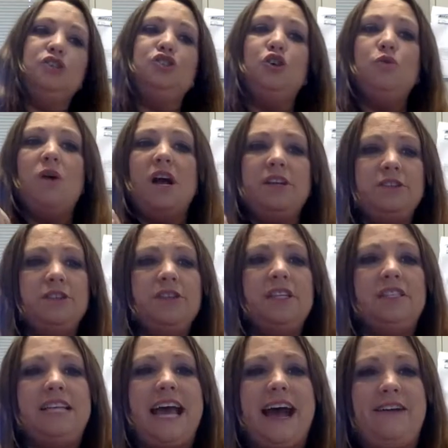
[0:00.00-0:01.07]
So under
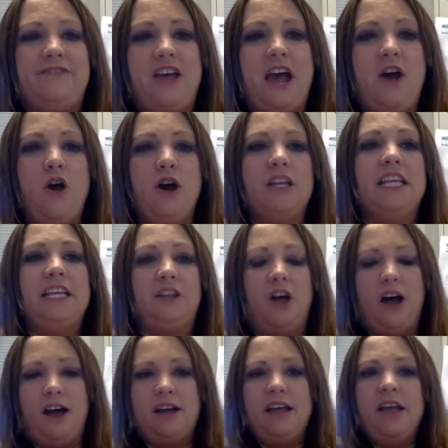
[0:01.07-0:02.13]
the Taft-Hartley
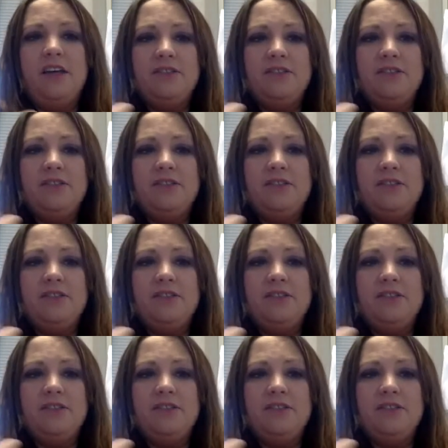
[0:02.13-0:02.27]
law,